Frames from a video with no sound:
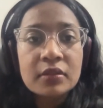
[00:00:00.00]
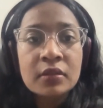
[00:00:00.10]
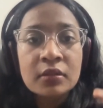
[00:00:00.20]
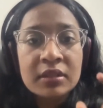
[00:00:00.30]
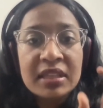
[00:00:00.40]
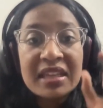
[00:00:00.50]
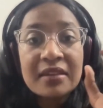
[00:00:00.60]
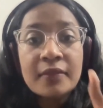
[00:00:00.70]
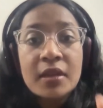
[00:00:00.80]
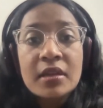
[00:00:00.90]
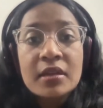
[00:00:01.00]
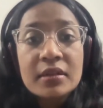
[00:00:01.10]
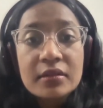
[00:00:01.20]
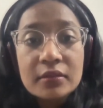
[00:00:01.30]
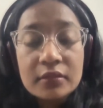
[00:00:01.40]
They can
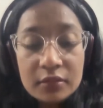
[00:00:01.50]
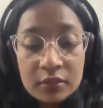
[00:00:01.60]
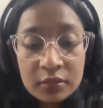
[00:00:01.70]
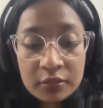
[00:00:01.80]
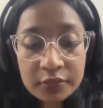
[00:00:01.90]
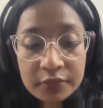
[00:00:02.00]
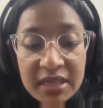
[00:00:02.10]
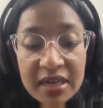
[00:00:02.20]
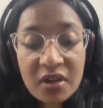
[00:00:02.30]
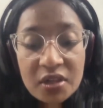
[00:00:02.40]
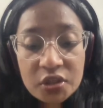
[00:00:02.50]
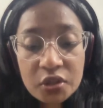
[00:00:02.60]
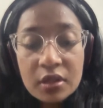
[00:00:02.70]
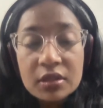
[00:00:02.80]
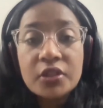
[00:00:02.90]
get
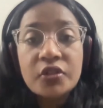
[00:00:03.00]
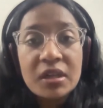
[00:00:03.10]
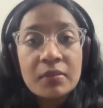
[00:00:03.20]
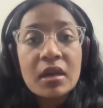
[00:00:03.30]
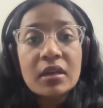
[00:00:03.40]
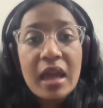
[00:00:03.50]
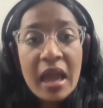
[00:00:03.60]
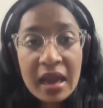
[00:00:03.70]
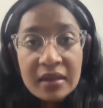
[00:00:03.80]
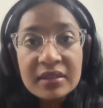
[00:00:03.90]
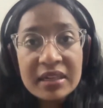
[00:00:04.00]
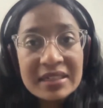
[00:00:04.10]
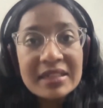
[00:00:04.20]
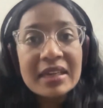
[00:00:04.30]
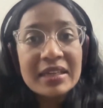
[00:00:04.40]
registered under the Trademark Act
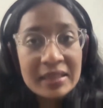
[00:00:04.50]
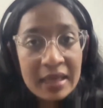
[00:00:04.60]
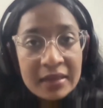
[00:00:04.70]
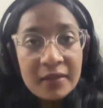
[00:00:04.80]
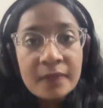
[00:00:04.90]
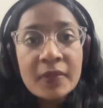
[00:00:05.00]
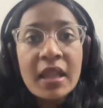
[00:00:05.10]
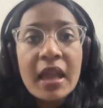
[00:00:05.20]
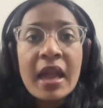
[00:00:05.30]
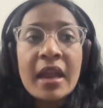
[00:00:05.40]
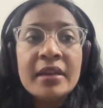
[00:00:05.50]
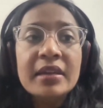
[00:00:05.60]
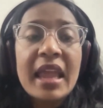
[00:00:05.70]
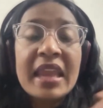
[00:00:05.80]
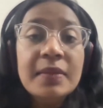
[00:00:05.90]
1999,
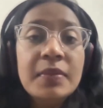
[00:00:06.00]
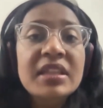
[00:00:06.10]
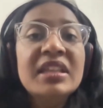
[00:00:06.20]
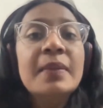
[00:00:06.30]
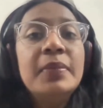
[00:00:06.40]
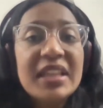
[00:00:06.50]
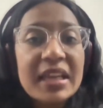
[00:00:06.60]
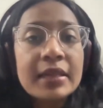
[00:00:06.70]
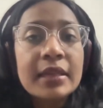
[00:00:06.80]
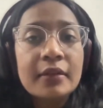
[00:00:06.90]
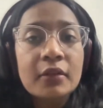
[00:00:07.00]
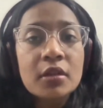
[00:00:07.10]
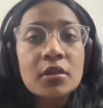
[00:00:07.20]
and anybody replicating